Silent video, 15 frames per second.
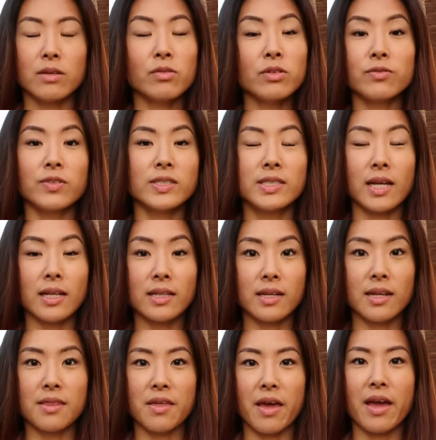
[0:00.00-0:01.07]
Even
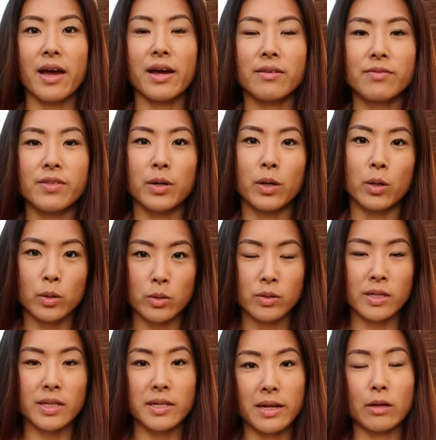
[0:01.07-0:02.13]
Fidelity, they have their own
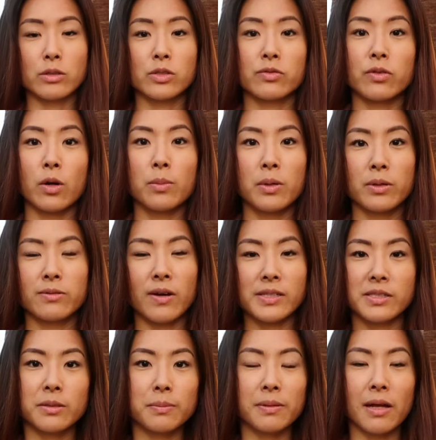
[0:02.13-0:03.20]
in-house
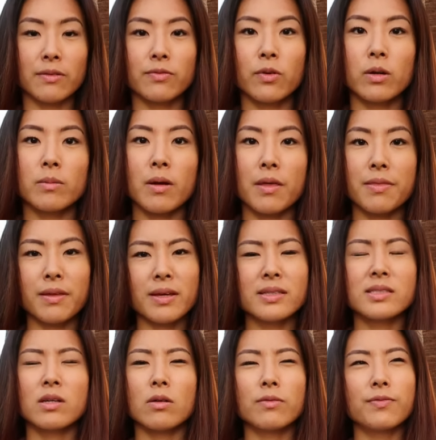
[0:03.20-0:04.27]
robo-advisor platform. I think
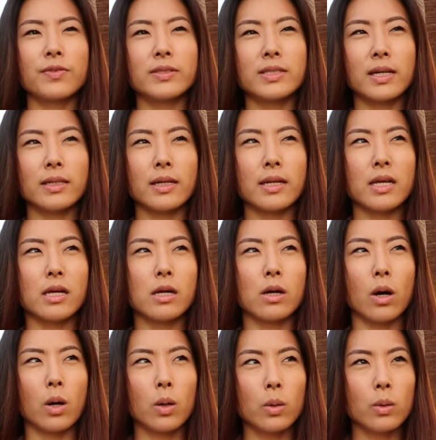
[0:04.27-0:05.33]
it's called Fidelity
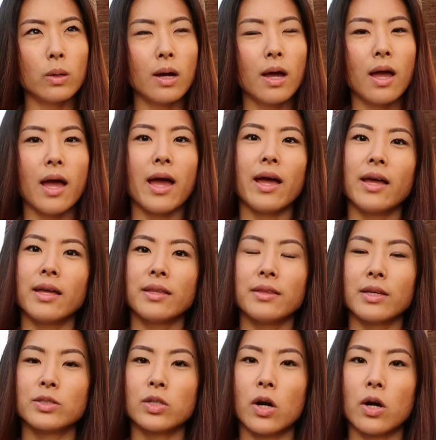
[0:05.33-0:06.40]
Go, and
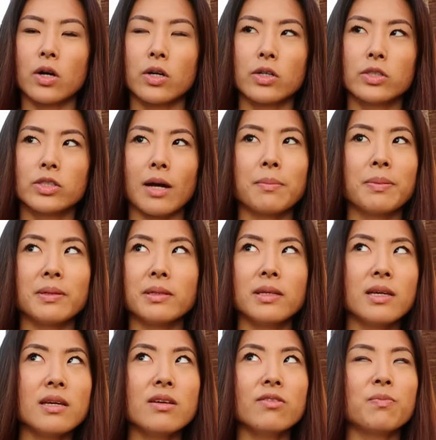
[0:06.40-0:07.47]
they charge, I
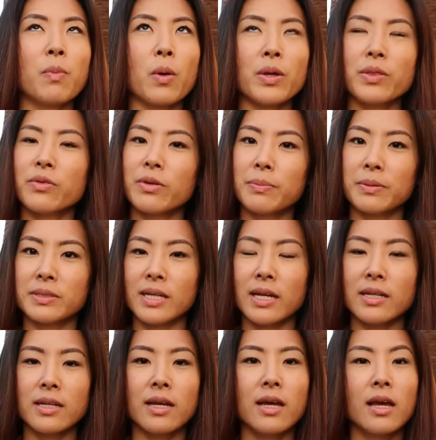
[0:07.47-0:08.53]
believe,
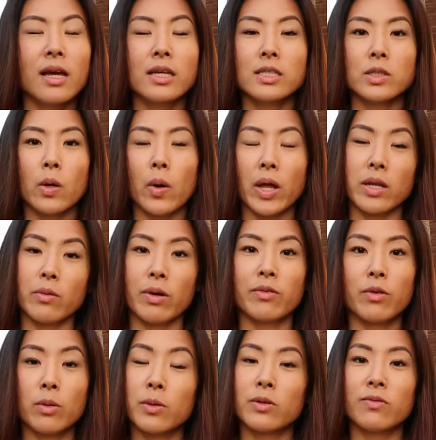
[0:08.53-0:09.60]
0.3%. So anyway,
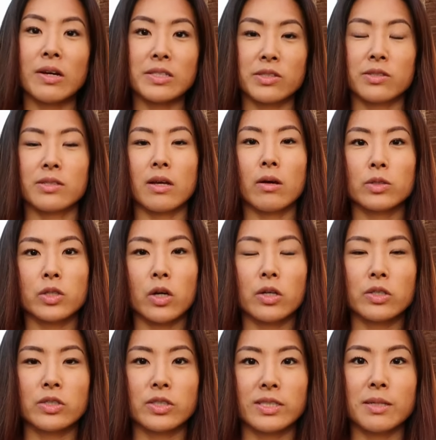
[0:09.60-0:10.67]
robo-advisors, they all
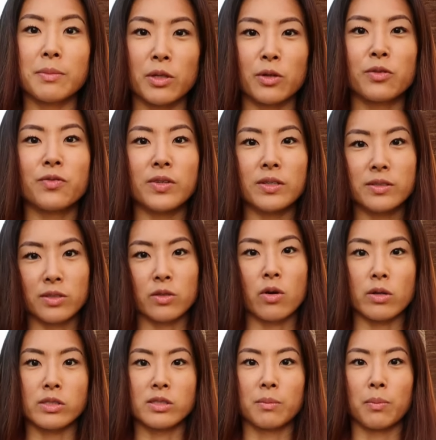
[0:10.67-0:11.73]
charge similar fees
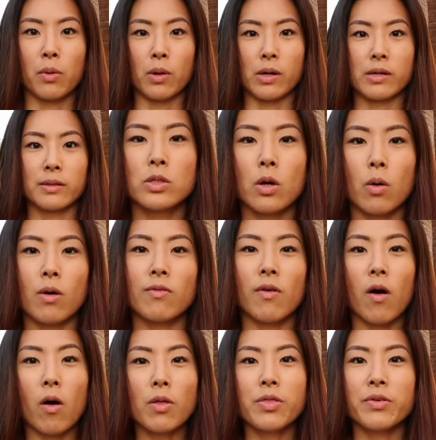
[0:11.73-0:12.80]
across the board. So of
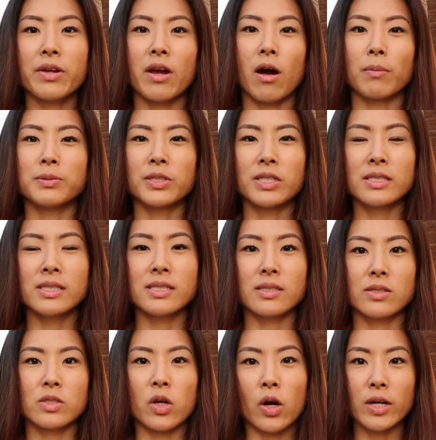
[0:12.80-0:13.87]
all three options,
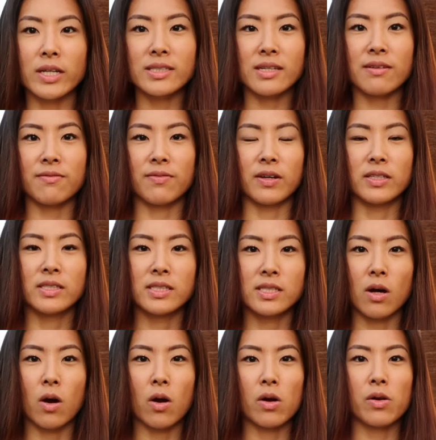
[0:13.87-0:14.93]
target date funds
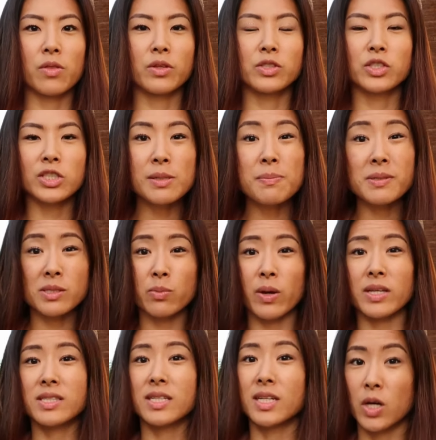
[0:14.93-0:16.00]
are the cheapest
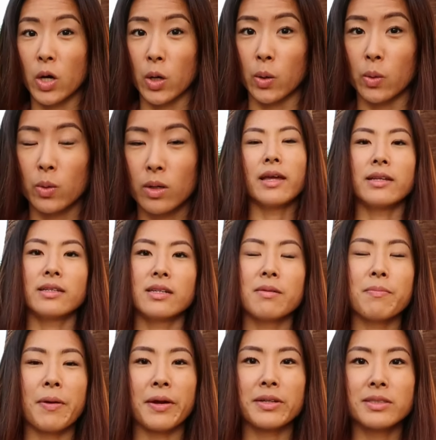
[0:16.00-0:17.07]
way to go. And
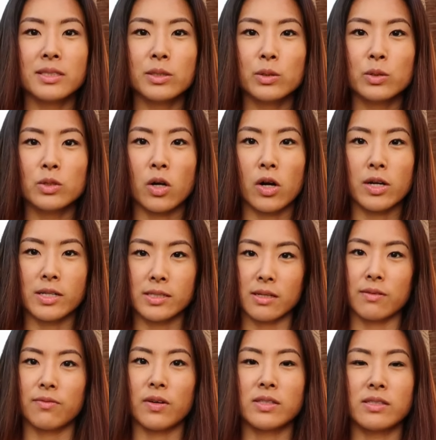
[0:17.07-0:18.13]
compared to target
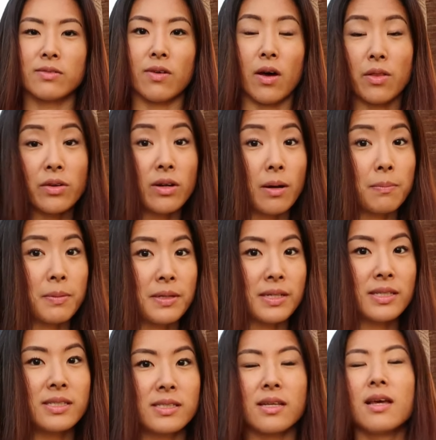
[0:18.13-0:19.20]
date funds of other
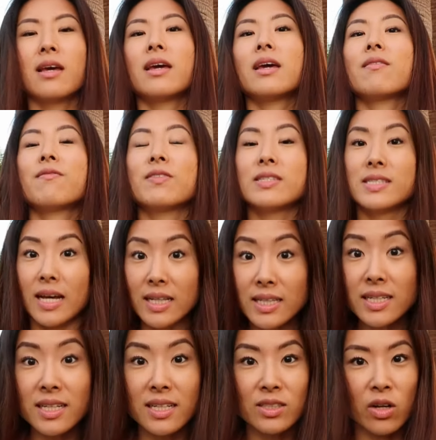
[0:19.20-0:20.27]
companies,
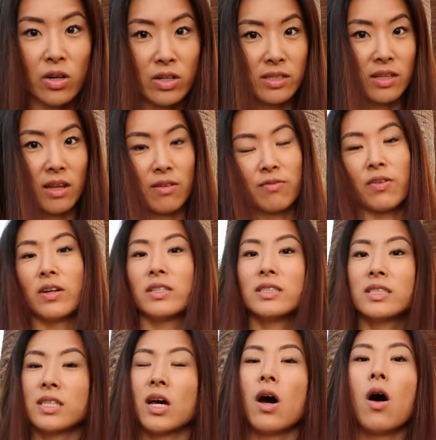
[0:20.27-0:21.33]
Fidelity target date
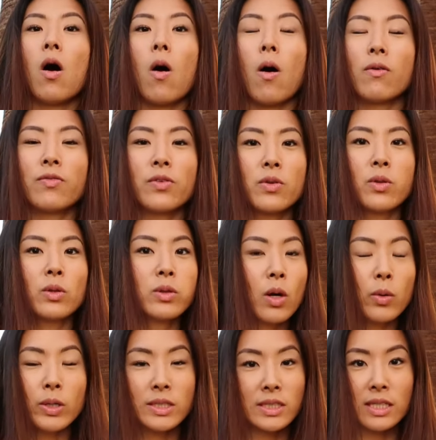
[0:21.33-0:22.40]
funds offer the
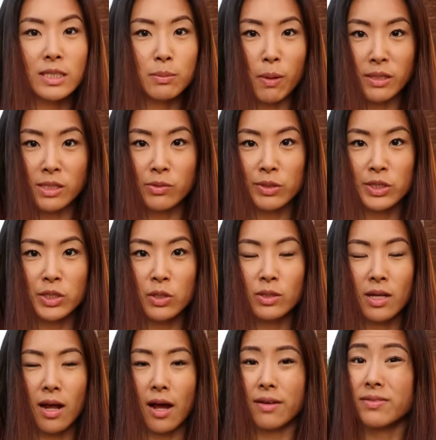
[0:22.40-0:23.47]
lowest expense ratios
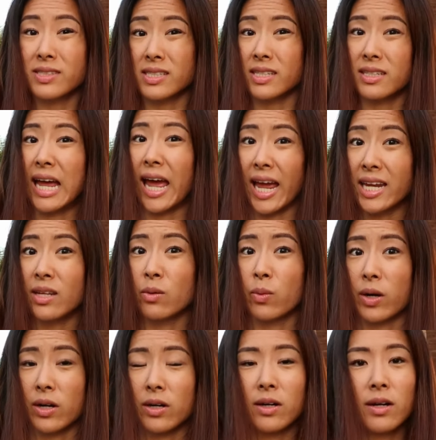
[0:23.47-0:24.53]
that I've seen
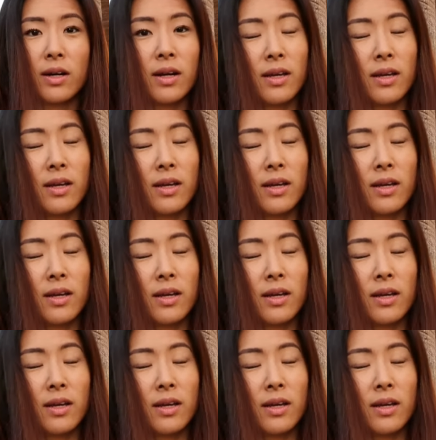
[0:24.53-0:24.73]
anywhere.